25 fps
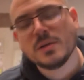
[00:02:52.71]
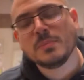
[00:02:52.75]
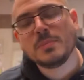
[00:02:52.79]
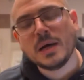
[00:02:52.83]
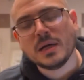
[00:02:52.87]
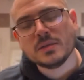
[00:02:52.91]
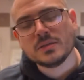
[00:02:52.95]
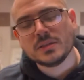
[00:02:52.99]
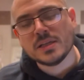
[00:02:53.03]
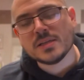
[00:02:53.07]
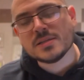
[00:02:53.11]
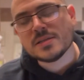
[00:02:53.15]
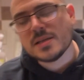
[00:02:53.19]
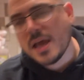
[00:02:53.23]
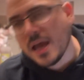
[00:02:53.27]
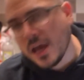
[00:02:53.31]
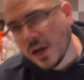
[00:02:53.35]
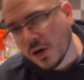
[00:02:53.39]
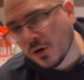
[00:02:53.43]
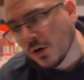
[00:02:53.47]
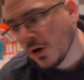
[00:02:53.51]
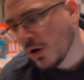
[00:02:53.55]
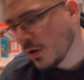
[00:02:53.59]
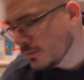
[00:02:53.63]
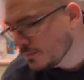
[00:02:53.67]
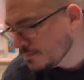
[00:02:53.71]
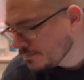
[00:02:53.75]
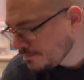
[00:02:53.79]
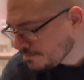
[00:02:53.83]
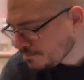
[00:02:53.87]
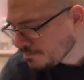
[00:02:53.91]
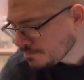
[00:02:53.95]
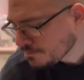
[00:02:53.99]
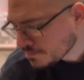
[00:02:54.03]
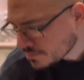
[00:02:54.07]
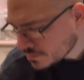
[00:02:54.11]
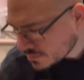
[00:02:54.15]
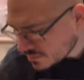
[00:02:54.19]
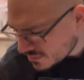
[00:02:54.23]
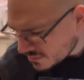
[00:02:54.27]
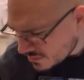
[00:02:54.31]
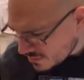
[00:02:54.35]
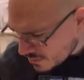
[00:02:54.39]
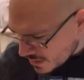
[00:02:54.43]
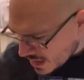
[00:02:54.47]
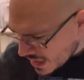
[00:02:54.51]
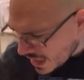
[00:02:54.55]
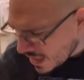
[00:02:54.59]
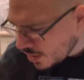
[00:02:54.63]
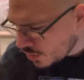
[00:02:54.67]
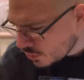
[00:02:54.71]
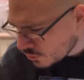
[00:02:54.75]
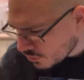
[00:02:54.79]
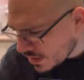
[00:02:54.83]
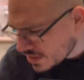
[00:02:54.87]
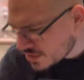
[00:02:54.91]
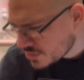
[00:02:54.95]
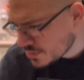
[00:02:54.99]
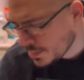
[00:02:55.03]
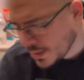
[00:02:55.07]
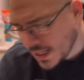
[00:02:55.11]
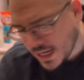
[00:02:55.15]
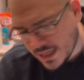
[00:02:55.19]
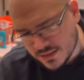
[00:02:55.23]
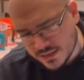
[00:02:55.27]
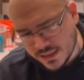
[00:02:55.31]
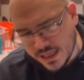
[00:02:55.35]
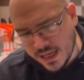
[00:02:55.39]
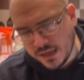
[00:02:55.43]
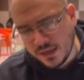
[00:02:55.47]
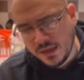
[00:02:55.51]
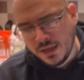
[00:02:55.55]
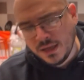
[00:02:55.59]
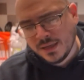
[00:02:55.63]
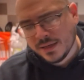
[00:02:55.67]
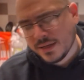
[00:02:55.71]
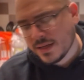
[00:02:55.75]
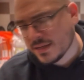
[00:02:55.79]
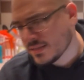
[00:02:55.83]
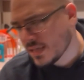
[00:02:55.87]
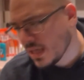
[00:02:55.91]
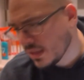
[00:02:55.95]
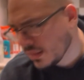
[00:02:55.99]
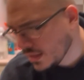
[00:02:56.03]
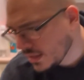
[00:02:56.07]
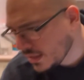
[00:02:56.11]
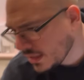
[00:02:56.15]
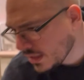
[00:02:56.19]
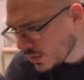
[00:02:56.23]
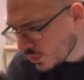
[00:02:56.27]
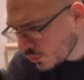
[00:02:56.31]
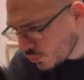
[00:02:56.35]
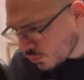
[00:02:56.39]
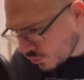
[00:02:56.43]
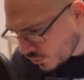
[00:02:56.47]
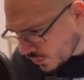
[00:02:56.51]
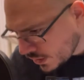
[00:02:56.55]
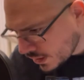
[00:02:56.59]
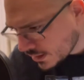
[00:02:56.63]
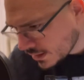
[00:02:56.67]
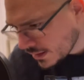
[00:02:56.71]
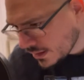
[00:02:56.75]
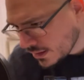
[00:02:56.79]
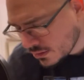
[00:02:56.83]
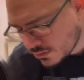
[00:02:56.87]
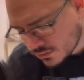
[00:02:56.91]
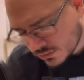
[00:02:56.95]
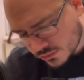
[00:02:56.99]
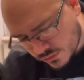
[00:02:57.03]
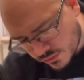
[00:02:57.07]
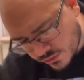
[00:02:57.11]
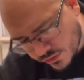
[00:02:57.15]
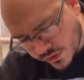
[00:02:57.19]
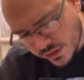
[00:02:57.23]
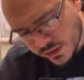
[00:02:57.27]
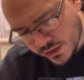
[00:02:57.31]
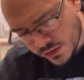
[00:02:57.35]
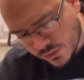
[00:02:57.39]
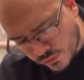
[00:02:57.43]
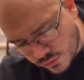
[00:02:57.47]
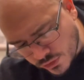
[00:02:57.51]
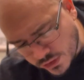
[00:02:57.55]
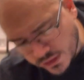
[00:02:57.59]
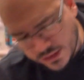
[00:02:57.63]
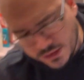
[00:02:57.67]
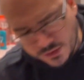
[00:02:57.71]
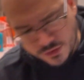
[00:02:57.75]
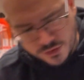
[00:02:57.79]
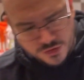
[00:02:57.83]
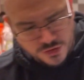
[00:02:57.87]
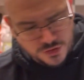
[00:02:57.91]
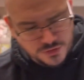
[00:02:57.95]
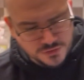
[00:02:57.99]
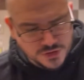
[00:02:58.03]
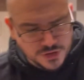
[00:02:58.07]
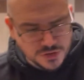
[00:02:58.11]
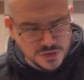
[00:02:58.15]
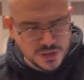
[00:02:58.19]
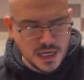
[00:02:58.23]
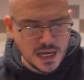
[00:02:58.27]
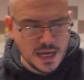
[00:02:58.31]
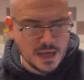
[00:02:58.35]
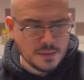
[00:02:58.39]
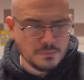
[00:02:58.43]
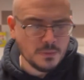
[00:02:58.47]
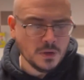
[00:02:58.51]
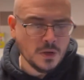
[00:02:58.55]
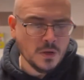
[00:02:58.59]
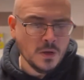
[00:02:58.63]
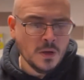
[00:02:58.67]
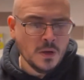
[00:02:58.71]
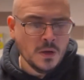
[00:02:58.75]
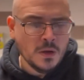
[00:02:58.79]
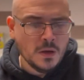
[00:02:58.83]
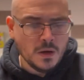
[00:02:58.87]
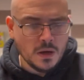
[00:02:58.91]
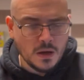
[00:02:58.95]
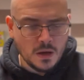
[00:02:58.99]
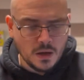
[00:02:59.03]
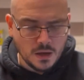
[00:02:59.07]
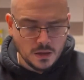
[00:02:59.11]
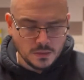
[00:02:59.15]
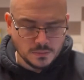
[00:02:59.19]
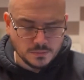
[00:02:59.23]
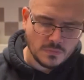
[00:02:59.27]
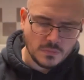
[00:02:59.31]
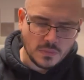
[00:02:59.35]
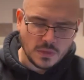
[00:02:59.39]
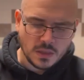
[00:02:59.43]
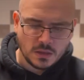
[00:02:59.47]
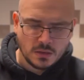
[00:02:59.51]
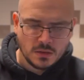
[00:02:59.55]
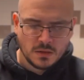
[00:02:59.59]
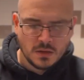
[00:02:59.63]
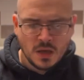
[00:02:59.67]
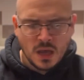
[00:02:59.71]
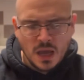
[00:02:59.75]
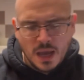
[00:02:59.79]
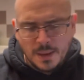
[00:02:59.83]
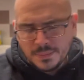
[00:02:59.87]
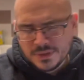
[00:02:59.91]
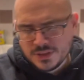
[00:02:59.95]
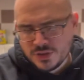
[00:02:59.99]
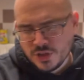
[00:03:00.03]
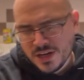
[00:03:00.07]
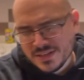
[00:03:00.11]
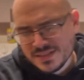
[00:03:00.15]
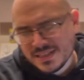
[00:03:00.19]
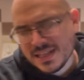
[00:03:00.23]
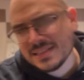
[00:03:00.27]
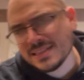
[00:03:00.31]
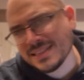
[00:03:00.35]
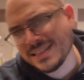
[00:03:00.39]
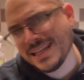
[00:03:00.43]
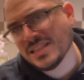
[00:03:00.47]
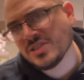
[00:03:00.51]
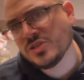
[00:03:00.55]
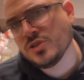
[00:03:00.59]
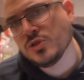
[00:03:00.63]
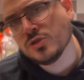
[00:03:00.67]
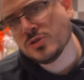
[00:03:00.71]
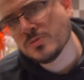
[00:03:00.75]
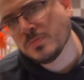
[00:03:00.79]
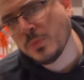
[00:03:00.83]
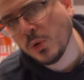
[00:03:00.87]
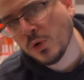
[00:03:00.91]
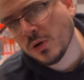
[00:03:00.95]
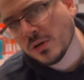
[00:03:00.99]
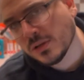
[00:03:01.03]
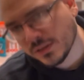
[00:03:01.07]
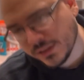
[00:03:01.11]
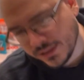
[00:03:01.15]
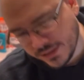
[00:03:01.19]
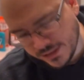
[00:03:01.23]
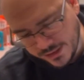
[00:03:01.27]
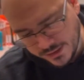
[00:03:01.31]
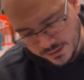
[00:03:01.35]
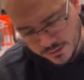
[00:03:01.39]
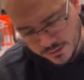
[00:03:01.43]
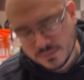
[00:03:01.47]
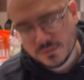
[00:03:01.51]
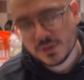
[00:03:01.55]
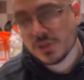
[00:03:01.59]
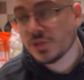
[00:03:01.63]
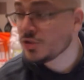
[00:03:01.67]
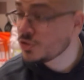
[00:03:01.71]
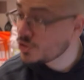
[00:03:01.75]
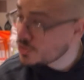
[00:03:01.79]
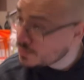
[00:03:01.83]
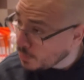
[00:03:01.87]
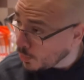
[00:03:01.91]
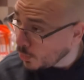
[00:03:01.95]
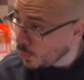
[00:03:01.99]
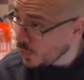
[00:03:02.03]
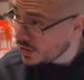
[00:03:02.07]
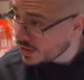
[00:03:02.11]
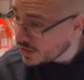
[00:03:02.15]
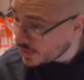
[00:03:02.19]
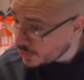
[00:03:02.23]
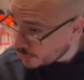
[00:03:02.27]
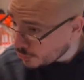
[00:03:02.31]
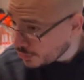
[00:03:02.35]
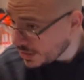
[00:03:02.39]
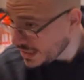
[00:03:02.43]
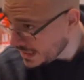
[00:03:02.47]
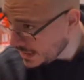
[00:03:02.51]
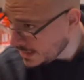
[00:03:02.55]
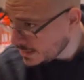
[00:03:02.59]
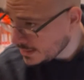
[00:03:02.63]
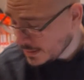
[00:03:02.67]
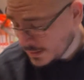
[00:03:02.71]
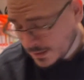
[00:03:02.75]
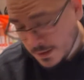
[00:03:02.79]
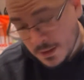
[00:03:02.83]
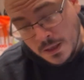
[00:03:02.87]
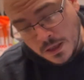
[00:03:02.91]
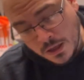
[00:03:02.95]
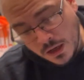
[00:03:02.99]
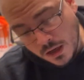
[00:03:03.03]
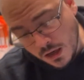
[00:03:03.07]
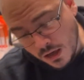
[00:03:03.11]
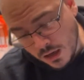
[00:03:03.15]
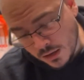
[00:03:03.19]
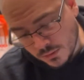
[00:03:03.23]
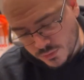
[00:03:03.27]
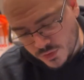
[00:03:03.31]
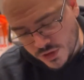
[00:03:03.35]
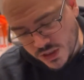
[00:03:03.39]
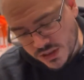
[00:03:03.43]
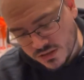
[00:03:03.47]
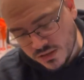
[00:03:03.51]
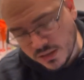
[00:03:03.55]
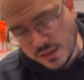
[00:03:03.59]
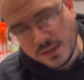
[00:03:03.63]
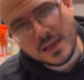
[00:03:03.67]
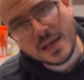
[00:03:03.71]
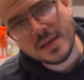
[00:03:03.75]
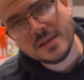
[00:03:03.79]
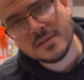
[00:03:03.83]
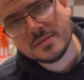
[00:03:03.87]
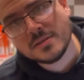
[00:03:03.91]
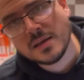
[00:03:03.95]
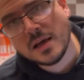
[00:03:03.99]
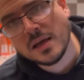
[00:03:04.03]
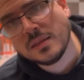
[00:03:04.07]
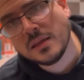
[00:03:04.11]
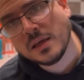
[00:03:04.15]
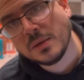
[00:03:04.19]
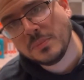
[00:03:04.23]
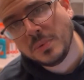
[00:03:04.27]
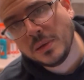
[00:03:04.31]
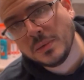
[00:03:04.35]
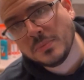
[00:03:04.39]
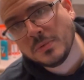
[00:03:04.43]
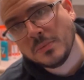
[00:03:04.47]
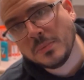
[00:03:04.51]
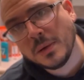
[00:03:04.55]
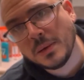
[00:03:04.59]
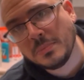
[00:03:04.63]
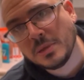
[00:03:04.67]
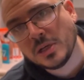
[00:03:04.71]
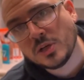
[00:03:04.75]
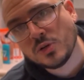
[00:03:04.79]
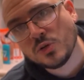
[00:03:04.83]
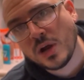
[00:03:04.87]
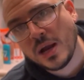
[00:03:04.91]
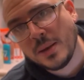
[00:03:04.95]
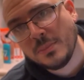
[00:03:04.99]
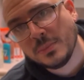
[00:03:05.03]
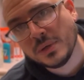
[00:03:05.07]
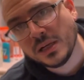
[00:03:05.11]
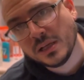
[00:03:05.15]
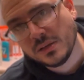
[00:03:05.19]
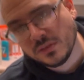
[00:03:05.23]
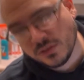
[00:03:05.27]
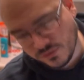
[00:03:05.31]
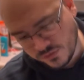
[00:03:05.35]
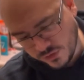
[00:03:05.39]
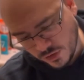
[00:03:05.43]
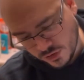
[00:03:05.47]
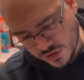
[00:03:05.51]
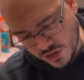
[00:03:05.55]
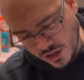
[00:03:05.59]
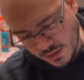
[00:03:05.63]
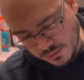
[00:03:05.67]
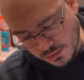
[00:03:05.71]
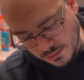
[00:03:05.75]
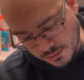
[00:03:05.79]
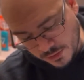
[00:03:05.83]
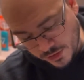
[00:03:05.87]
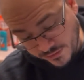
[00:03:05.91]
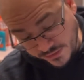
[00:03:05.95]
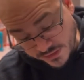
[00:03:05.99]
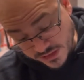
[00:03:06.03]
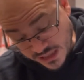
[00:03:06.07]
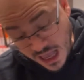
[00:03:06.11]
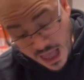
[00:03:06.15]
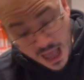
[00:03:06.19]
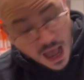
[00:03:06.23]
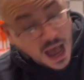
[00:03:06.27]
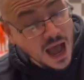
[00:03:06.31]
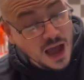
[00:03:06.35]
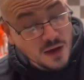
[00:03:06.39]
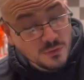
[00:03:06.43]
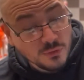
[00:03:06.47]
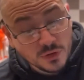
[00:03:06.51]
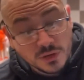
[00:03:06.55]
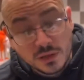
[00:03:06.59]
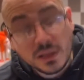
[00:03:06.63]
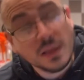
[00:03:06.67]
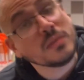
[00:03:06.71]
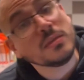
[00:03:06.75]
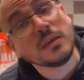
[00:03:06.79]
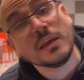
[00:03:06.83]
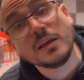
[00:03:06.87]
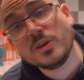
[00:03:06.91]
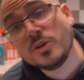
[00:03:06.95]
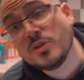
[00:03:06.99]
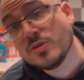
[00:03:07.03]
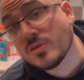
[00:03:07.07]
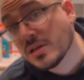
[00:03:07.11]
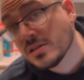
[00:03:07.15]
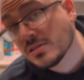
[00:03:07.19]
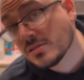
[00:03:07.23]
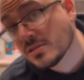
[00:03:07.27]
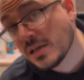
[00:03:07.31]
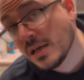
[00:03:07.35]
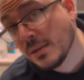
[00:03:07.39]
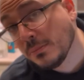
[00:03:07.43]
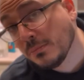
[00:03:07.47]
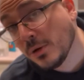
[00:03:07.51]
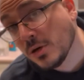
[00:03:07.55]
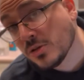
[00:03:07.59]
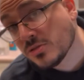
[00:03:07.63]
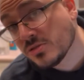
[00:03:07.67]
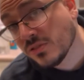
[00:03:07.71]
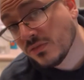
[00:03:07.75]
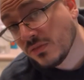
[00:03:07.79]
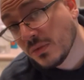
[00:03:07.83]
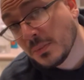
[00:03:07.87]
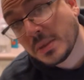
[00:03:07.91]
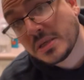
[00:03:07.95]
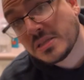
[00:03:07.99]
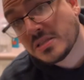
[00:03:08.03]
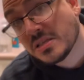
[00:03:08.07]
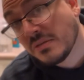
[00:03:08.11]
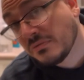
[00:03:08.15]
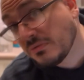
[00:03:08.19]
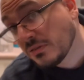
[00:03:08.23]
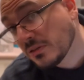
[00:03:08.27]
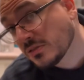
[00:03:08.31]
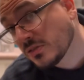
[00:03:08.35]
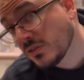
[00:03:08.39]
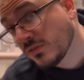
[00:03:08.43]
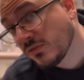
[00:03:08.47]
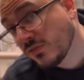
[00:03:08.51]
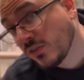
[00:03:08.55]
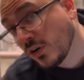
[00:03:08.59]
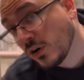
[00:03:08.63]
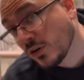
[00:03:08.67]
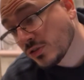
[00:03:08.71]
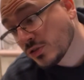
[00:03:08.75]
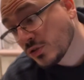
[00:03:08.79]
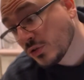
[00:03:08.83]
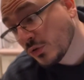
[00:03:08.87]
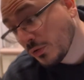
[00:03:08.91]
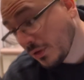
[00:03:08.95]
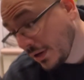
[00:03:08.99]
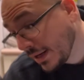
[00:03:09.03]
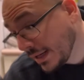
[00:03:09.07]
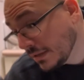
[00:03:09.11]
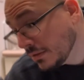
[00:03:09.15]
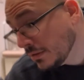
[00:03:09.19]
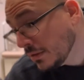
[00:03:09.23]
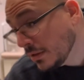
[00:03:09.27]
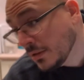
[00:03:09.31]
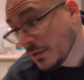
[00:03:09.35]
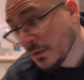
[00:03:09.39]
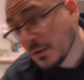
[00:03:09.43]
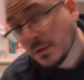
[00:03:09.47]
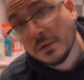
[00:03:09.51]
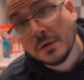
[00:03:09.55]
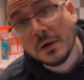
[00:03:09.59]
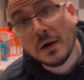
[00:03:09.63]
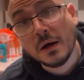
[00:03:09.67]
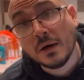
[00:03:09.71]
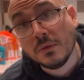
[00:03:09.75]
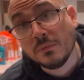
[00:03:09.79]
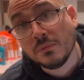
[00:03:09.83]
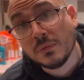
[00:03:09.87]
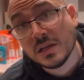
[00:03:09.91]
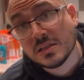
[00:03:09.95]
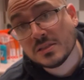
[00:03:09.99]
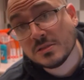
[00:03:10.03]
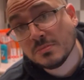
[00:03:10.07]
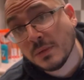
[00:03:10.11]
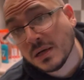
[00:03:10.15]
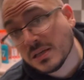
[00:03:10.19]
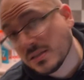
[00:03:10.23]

about this Arrow Hellraiser box set, because I think it really, really, really deserves their time. Um, I'm going to try not to get too spoilery, spoilery um, just in case I think people might be cramming in the first couple movies. I really think you can skip most of them except for the first three. Um, that's my